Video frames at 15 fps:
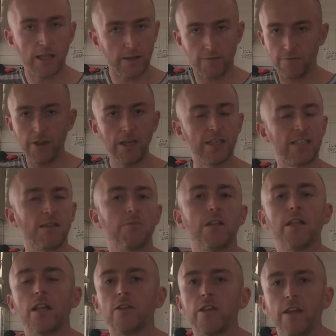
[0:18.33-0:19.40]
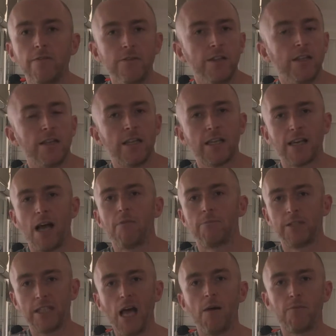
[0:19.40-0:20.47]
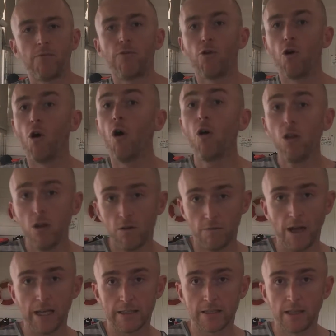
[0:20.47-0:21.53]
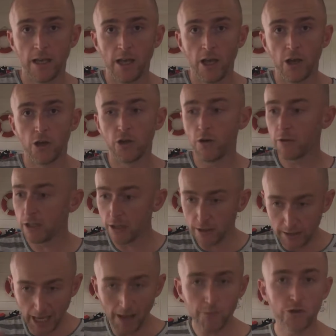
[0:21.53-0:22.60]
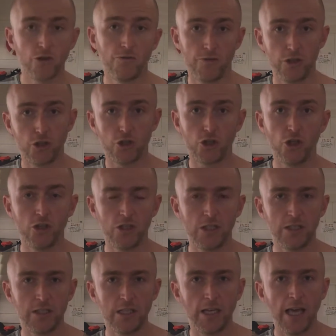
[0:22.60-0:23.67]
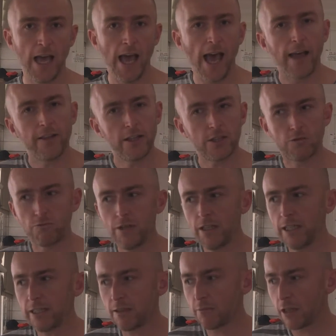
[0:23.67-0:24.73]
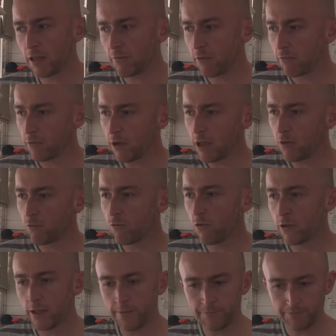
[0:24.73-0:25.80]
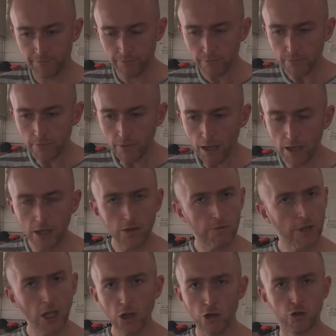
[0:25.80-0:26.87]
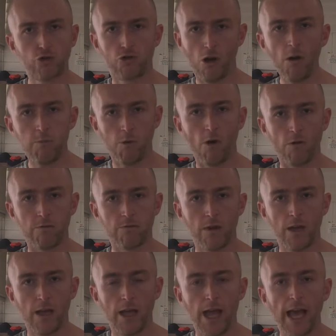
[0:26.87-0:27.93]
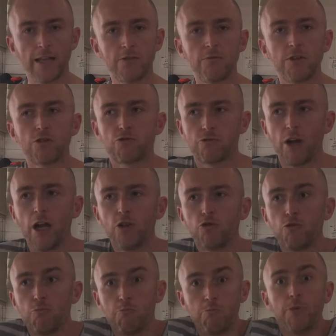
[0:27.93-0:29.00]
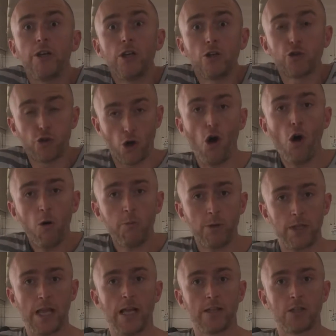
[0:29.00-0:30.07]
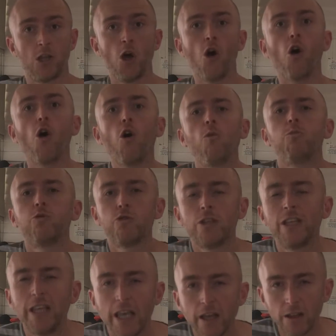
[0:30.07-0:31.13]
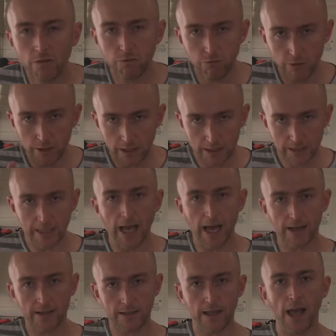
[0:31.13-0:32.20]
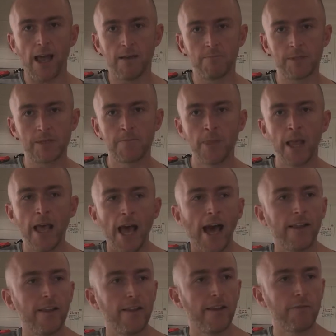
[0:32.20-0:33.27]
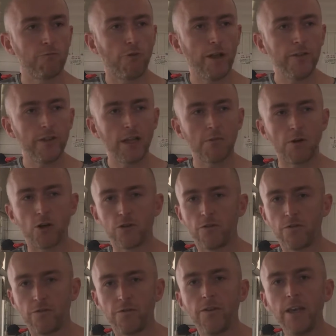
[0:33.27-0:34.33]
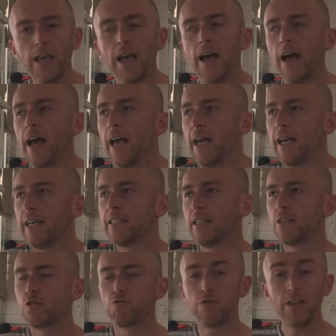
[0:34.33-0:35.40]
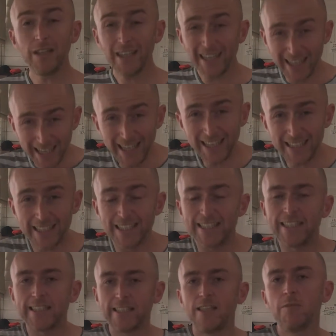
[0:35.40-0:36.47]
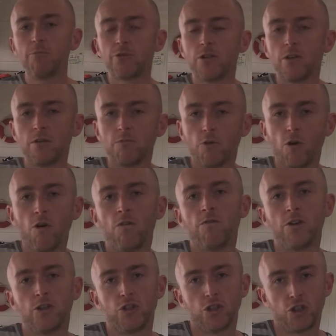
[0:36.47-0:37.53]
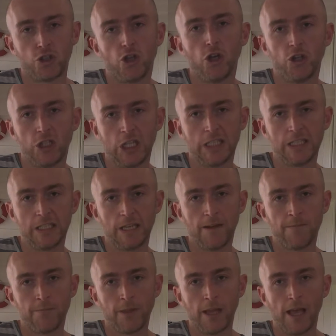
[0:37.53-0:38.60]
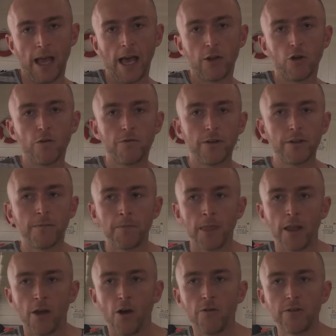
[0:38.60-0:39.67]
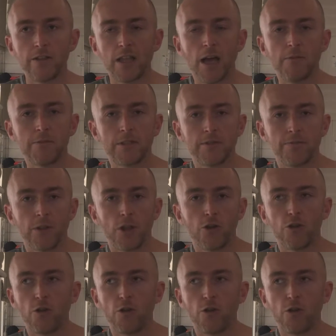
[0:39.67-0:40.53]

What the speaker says: fear is something that definitely comes up for all of us, in the times of uncertainty, and it's really something that we really want to kind of get on top of as we're trying to build hope in us, hope to get through these dark times. And one thing about fear is that it really is a symptom of uncertainty. And oftentimes,